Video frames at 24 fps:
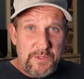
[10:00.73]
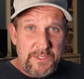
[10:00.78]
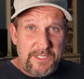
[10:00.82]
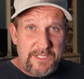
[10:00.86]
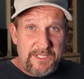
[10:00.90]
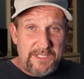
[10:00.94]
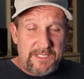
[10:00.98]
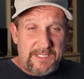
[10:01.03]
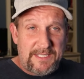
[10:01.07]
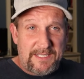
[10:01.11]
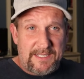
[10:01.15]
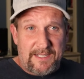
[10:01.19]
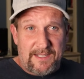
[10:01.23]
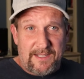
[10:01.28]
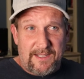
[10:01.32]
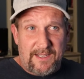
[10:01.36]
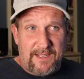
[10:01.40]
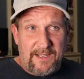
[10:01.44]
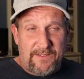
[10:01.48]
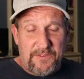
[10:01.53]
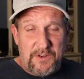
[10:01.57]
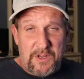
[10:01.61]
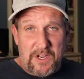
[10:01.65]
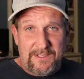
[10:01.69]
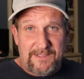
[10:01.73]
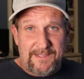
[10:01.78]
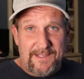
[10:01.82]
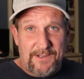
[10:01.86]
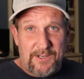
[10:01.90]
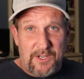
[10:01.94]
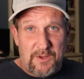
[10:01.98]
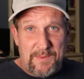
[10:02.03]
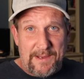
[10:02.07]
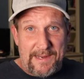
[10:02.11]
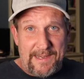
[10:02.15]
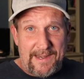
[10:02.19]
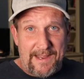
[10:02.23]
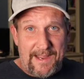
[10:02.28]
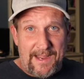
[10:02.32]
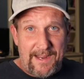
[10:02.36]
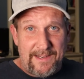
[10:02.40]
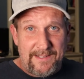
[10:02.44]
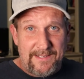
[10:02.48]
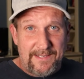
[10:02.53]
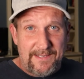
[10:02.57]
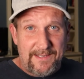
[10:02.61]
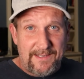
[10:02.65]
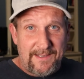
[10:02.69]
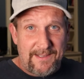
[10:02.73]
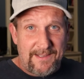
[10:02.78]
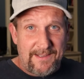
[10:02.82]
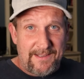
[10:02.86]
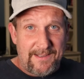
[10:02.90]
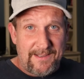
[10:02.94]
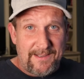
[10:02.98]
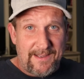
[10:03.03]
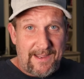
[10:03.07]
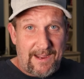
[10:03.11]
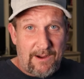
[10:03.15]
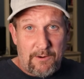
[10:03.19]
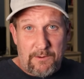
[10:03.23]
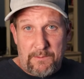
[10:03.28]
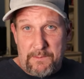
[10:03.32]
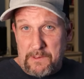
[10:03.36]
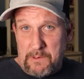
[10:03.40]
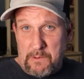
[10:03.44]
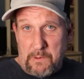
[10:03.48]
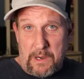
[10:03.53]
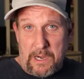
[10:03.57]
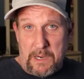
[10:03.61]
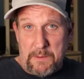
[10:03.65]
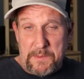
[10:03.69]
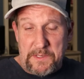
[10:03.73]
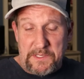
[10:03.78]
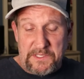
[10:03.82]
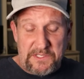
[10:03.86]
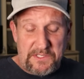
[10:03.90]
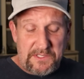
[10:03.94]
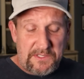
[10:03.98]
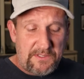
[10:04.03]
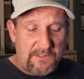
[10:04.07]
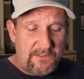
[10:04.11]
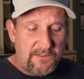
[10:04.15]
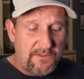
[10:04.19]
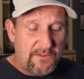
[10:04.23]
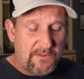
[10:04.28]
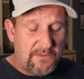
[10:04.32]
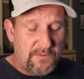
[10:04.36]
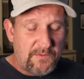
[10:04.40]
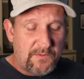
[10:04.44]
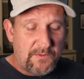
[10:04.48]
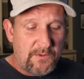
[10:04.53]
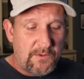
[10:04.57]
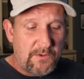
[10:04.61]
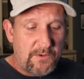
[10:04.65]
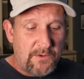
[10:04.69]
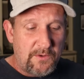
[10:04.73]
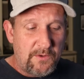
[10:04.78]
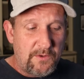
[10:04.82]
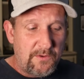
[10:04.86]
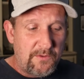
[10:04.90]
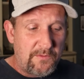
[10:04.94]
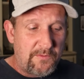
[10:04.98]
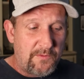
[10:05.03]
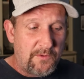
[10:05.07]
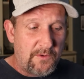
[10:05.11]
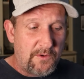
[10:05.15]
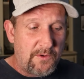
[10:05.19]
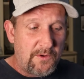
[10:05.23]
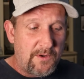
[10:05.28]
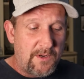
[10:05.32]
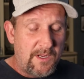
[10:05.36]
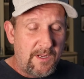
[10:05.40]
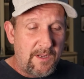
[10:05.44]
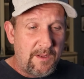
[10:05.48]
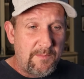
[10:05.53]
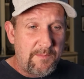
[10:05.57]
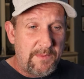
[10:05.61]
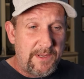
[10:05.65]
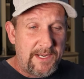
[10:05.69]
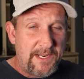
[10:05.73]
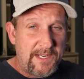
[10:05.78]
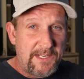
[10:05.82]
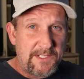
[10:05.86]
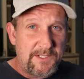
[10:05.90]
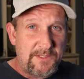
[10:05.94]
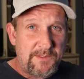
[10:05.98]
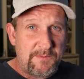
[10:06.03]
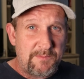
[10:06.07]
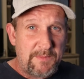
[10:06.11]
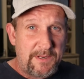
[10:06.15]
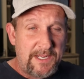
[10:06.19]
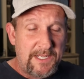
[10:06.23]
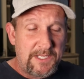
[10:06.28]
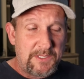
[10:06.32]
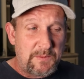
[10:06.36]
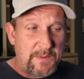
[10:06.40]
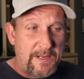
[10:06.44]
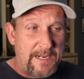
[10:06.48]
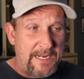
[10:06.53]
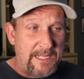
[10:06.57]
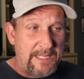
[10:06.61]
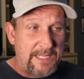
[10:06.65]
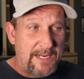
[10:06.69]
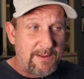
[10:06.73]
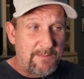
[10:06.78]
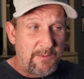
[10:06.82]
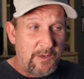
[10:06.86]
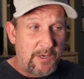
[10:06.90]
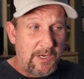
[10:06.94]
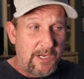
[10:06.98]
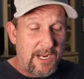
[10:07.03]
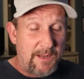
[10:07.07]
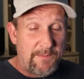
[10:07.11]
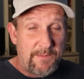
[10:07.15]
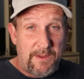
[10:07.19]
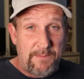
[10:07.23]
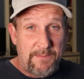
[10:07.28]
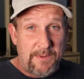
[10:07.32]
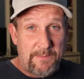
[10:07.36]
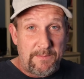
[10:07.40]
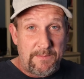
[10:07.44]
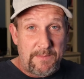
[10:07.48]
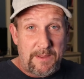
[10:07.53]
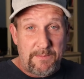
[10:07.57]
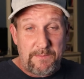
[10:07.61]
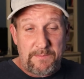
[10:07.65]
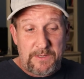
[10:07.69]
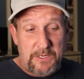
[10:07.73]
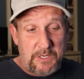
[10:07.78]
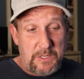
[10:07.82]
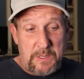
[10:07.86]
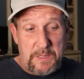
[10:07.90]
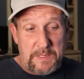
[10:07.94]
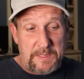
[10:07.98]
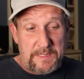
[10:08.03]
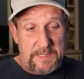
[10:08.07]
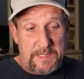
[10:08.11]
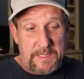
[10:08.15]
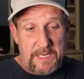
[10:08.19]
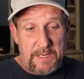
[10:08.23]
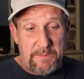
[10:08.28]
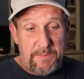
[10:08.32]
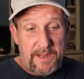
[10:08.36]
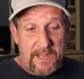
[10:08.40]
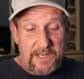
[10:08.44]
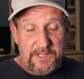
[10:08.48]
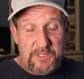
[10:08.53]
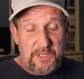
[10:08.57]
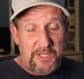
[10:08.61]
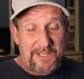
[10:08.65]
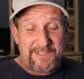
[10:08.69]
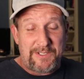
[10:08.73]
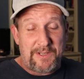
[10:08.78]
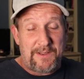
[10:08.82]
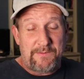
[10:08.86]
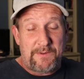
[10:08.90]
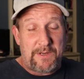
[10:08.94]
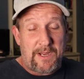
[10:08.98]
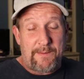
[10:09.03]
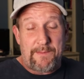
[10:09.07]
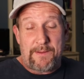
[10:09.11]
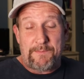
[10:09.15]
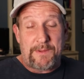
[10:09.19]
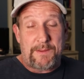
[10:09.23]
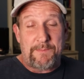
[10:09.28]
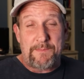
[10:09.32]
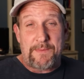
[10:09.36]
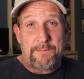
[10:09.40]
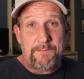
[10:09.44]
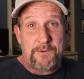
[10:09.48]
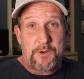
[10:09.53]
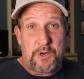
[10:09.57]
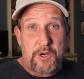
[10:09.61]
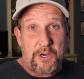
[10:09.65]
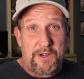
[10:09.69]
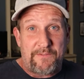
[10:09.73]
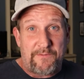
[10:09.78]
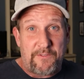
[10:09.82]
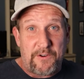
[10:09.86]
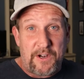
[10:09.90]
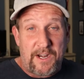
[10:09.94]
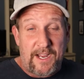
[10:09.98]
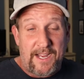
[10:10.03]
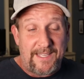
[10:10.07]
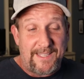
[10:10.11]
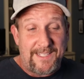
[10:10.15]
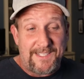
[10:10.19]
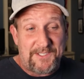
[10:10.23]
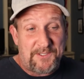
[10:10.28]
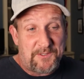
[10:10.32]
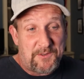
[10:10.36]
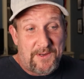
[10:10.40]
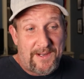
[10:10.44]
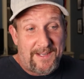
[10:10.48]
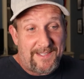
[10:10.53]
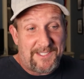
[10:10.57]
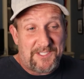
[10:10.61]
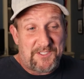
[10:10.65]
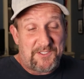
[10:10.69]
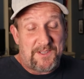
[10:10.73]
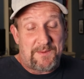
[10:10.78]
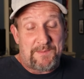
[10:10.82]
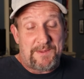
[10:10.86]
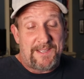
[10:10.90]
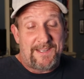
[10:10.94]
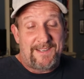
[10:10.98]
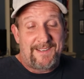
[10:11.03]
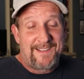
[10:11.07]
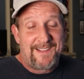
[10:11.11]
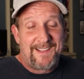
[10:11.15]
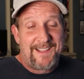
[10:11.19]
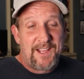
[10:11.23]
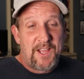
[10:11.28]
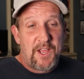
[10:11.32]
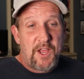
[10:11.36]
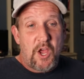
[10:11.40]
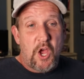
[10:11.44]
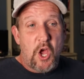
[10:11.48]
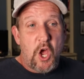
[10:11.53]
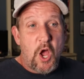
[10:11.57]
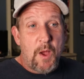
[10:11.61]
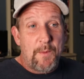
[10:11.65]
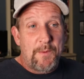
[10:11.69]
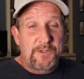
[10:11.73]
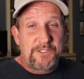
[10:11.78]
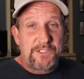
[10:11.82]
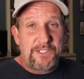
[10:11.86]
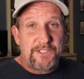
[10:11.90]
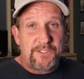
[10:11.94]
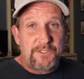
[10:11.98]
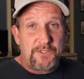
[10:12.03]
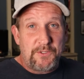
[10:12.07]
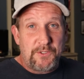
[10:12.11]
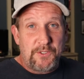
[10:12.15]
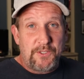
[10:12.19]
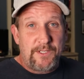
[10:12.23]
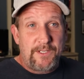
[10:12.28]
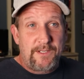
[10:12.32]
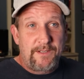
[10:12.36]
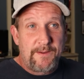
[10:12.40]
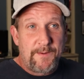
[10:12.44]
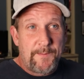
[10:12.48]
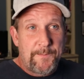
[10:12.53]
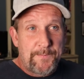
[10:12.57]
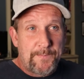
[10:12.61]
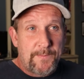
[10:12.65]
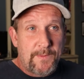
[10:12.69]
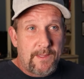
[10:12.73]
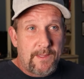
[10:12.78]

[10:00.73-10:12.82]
news is I've knocked out all my night uh, hour requirements for for uh, my next my next rating that I'm working on. I'm, I'm, I'm current to carry passenger. So I'm, I'm I'm current for night. That's great. That's I mean, almost as good